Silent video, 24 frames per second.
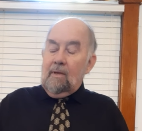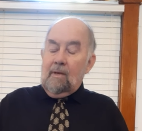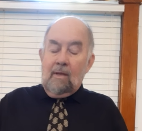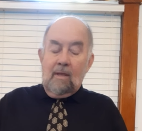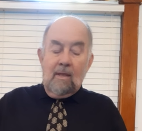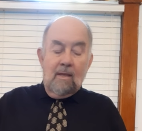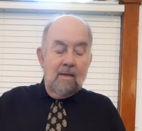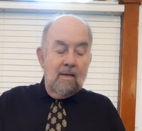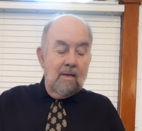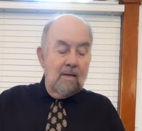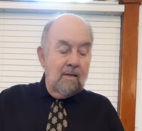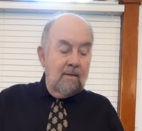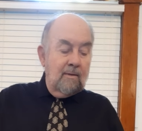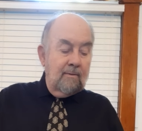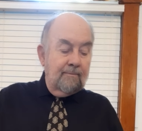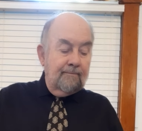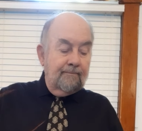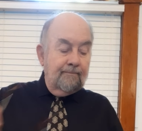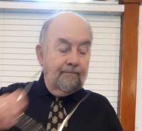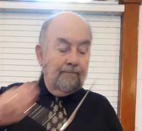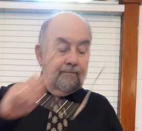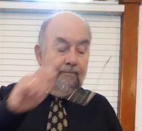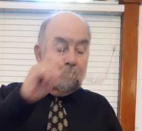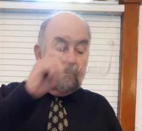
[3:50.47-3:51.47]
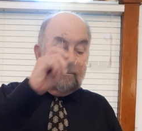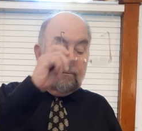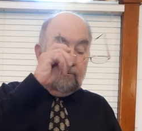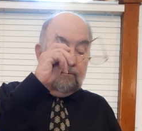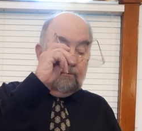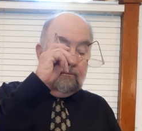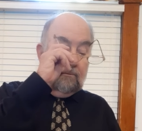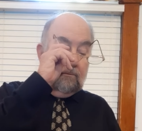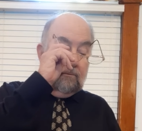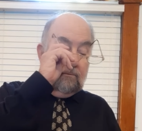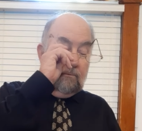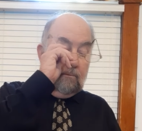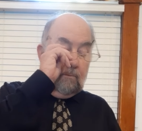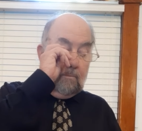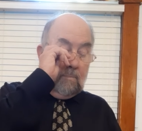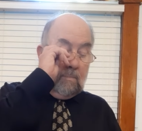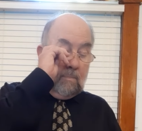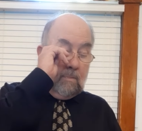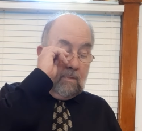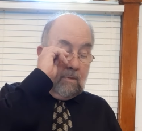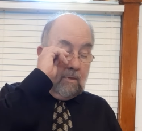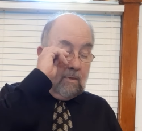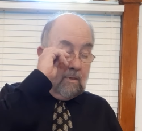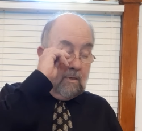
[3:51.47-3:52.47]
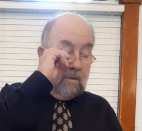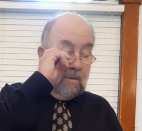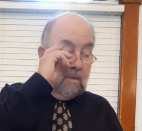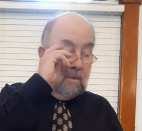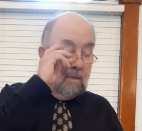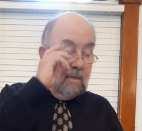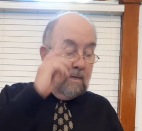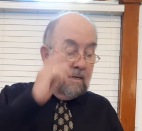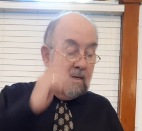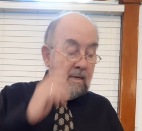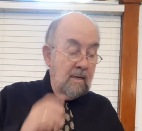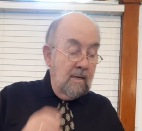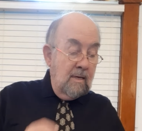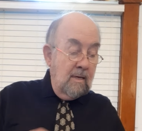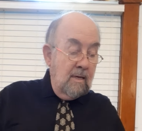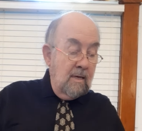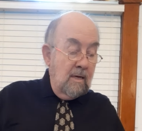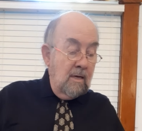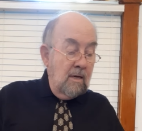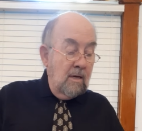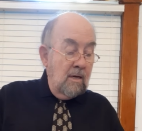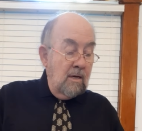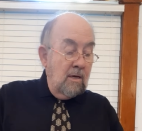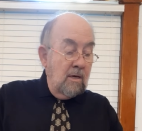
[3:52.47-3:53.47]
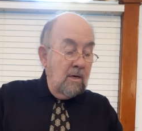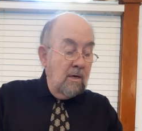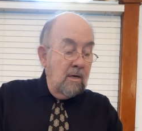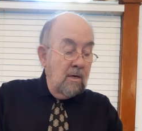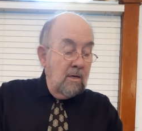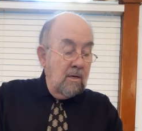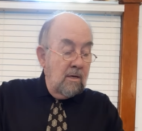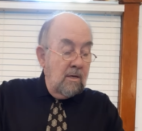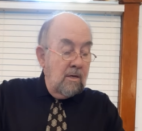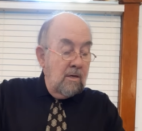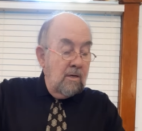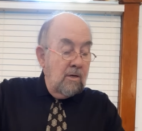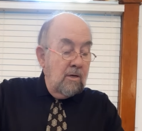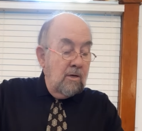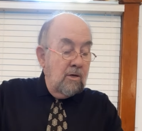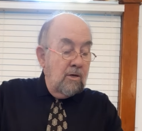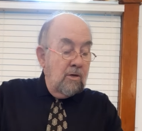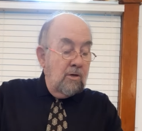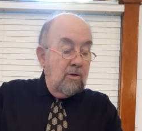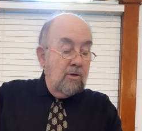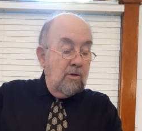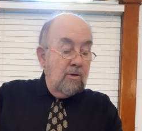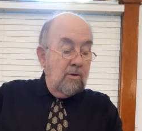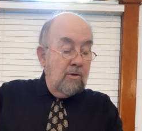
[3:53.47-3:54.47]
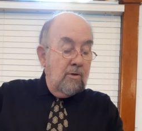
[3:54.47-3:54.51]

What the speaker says: Nothing is said.